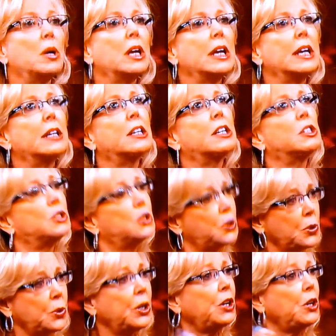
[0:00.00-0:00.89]
In a
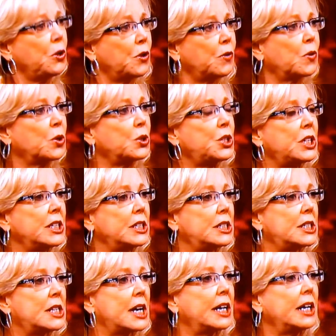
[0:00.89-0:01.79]
SUNY University
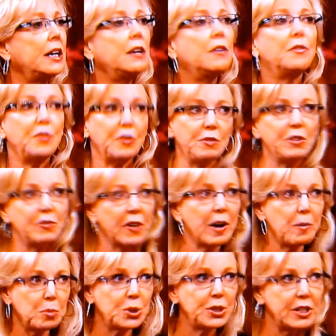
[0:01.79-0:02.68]
study,
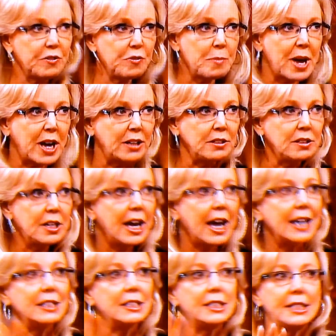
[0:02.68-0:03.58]
55% of men
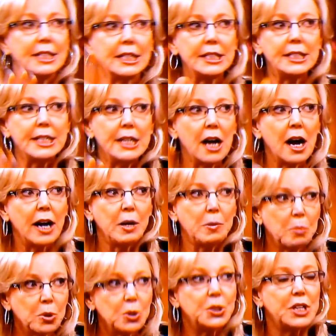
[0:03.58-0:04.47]
and
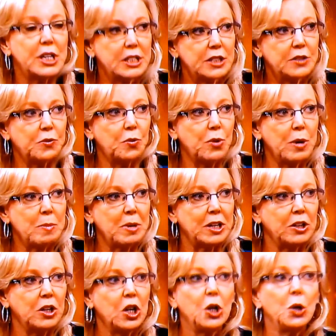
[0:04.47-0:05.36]
69% of
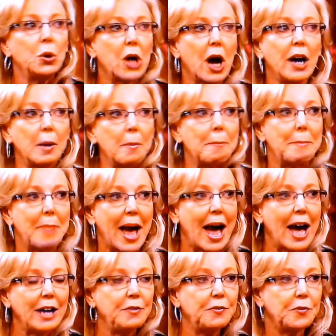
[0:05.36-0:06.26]
women who got a
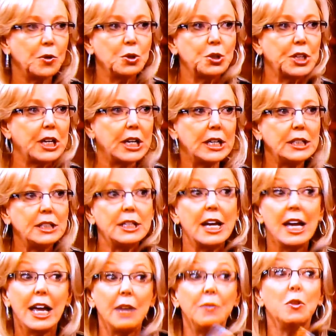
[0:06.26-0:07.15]
bad first kiss,
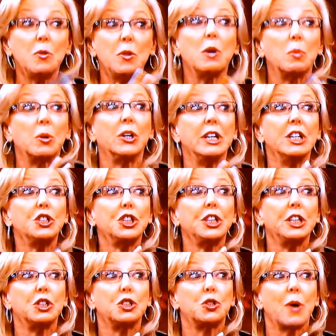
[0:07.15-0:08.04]
even though they were
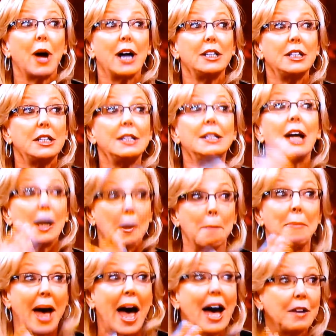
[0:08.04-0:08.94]
initially attracted, got a
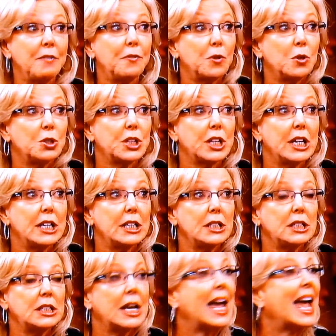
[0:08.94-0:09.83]
bad first
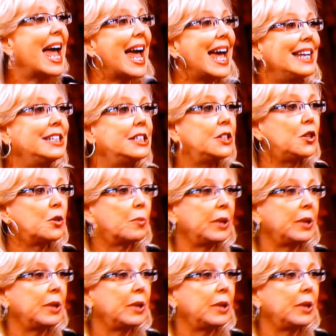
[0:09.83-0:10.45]
kiss, ended the